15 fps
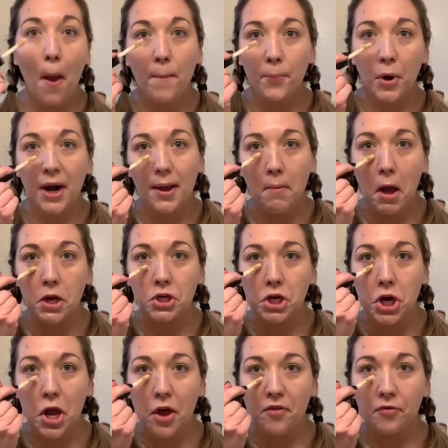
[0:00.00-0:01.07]
much a
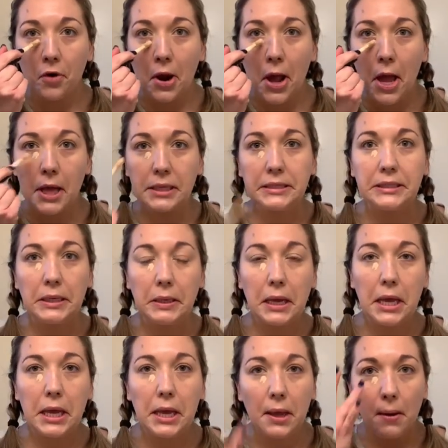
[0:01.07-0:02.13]
difference,
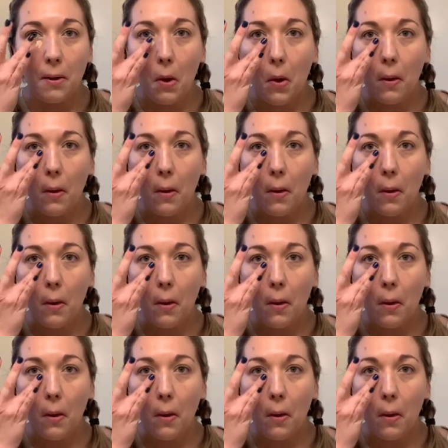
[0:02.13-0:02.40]
okay?